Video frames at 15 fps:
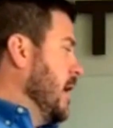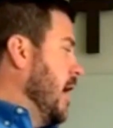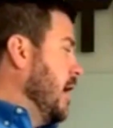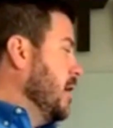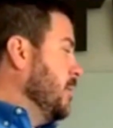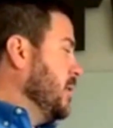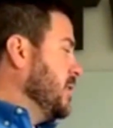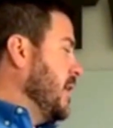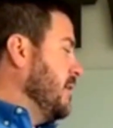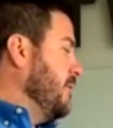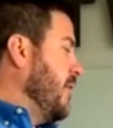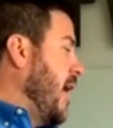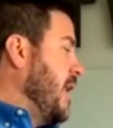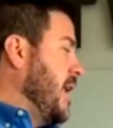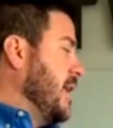100%
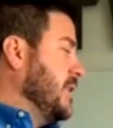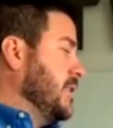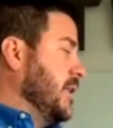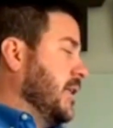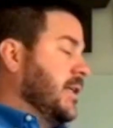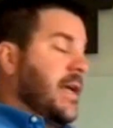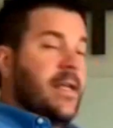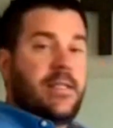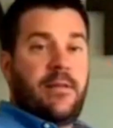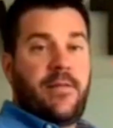financing is